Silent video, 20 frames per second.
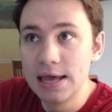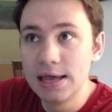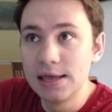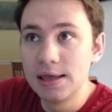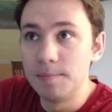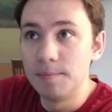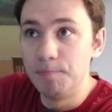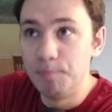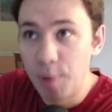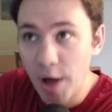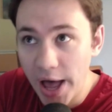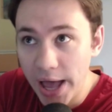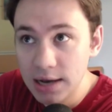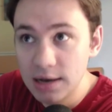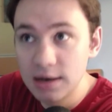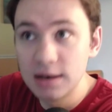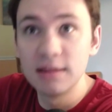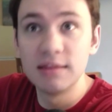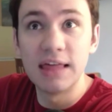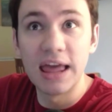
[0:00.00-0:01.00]

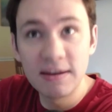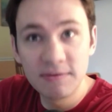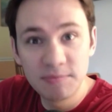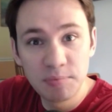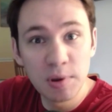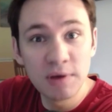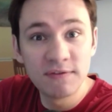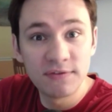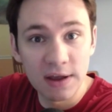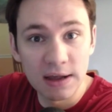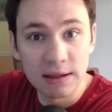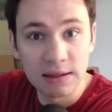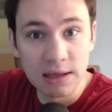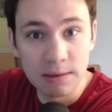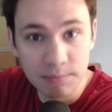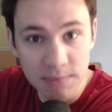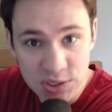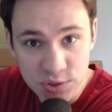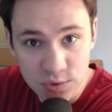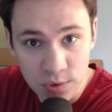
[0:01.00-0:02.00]
But they have been
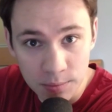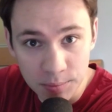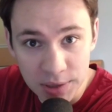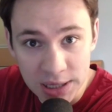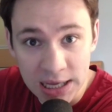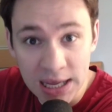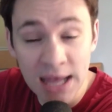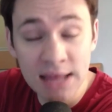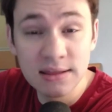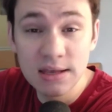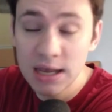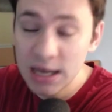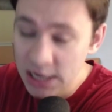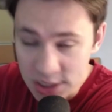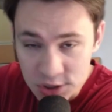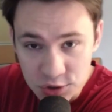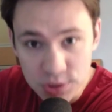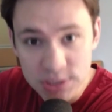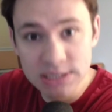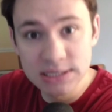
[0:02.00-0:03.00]
failing miserably. And the
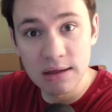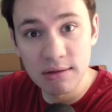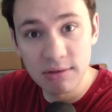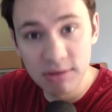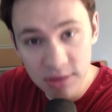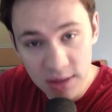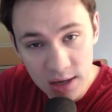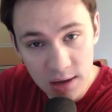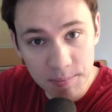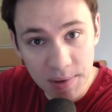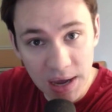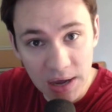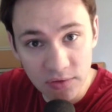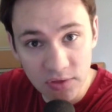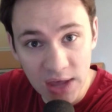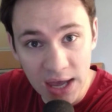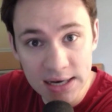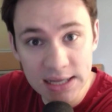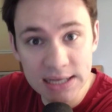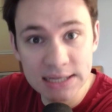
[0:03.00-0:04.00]
interesting thing about
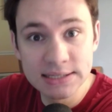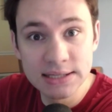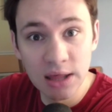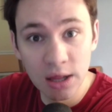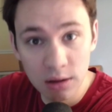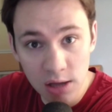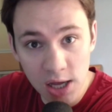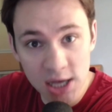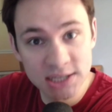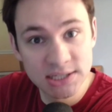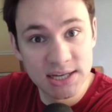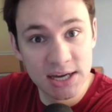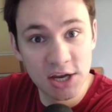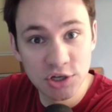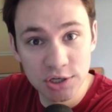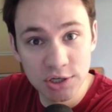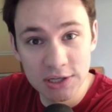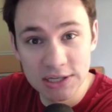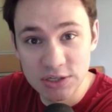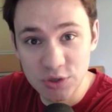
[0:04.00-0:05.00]
that is the Los
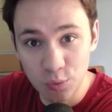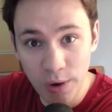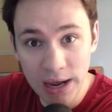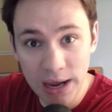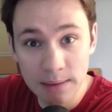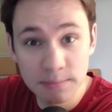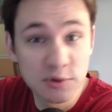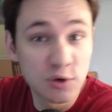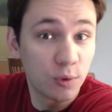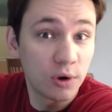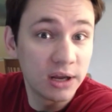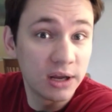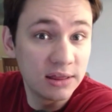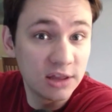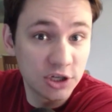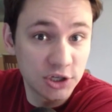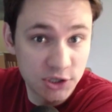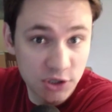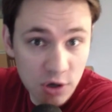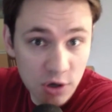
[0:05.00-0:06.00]
Angeles Rams were in
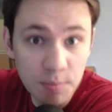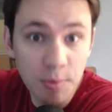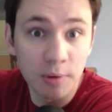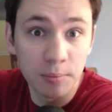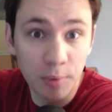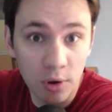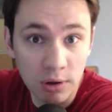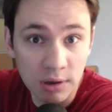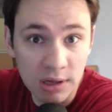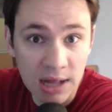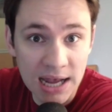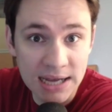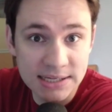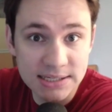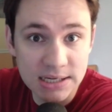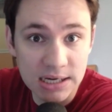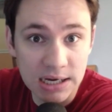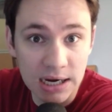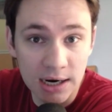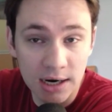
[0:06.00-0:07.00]
the Super Bowl
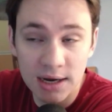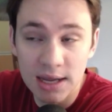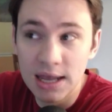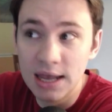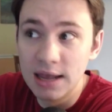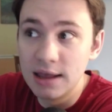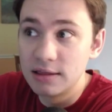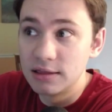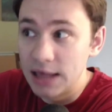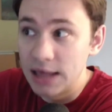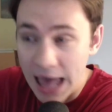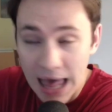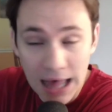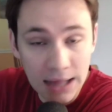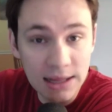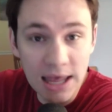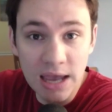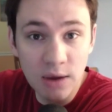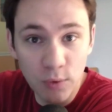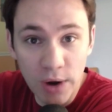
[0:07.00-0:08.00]
last year. The
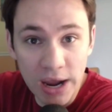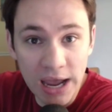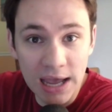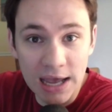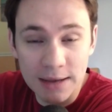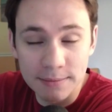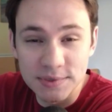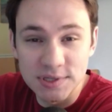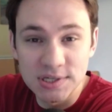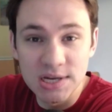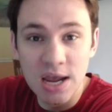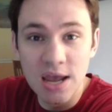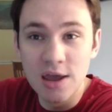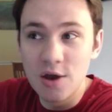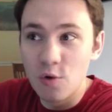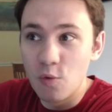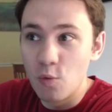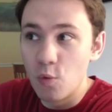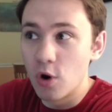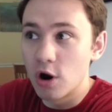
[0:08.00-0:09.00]
LA Rams
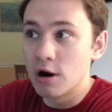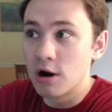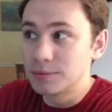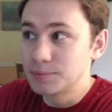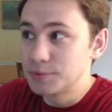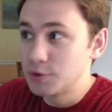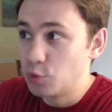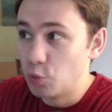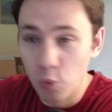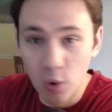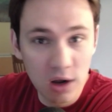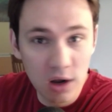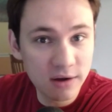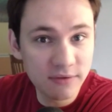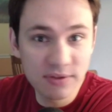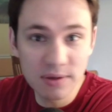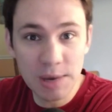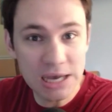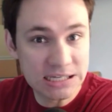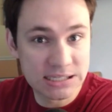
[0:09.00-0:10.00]
were one
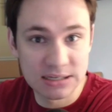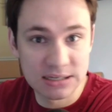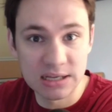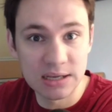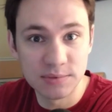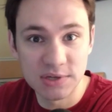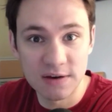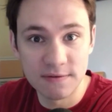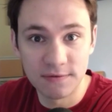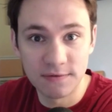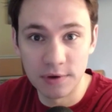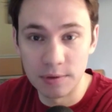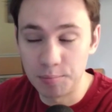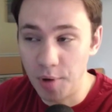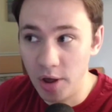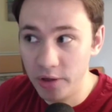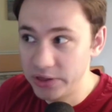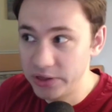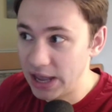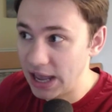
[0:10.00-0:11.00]
of the best teams in
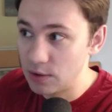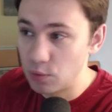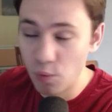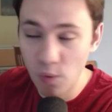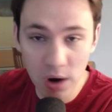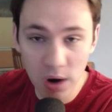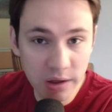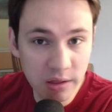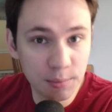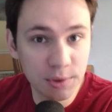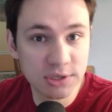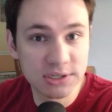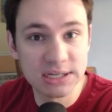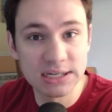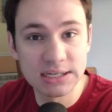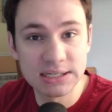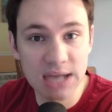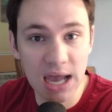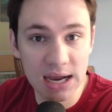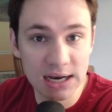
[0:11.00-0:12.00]
football. They had one of the most
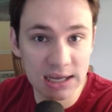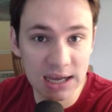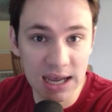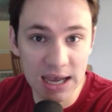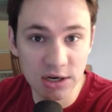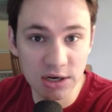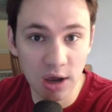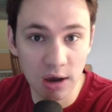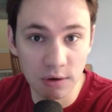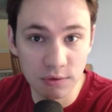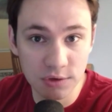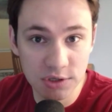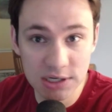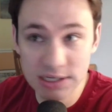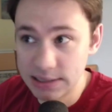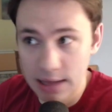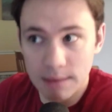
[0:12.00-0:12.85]
exciting head coaches.